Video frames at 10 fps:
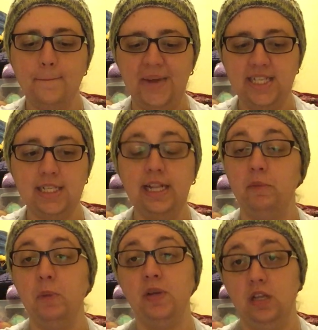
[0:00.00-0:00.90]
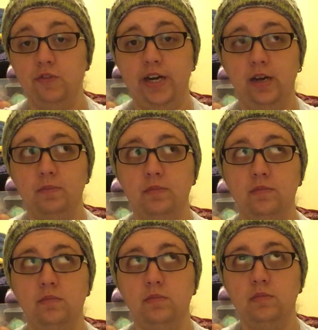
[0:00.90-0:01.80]
Basically, I'm going to put the thread up
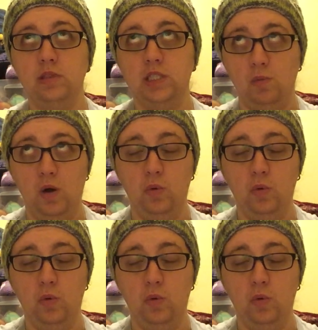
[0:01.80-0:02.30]
tomorrow